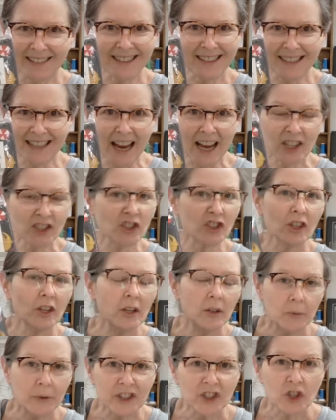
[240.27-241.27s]
in the stash,
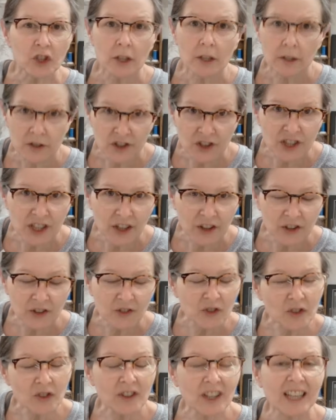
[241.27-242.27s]
which, to tell you the
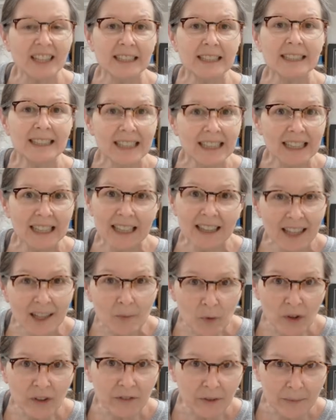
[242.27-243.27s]
truth, I didn't need anything
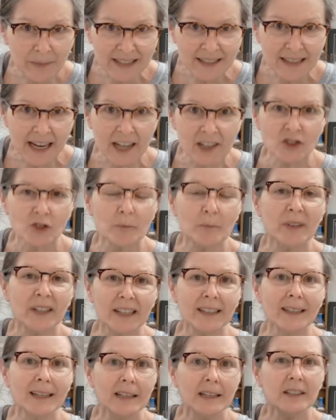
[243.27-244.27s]
more for my stash,
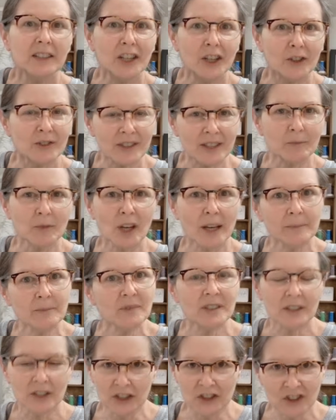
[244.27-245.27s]
but
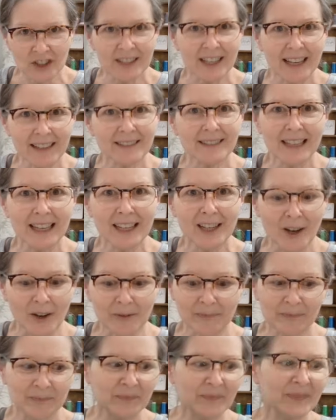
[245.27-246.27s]
sometimes you just can't say no.
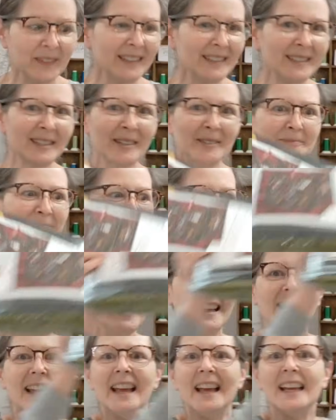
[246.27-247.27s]
So
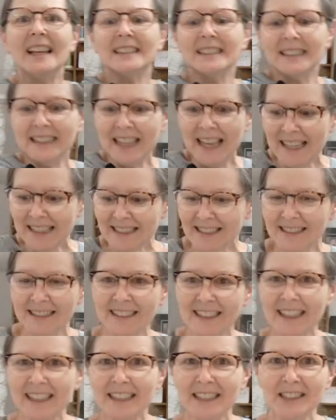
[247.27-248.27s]
let's
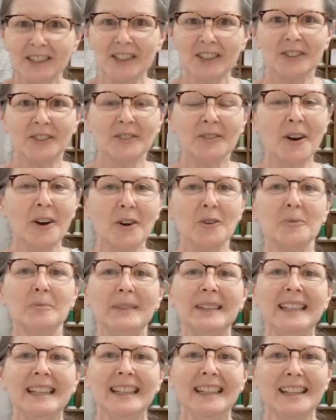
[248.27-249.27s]
get to
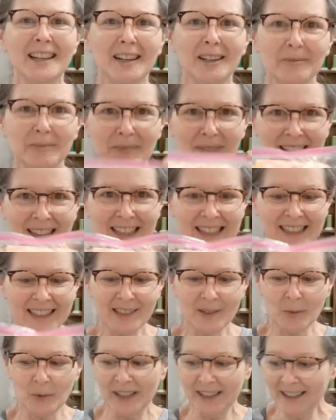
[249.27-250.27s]
opening up
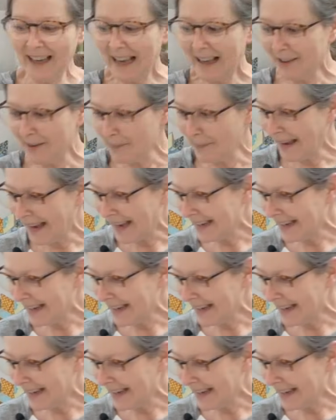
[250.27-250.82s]
these 1 gallon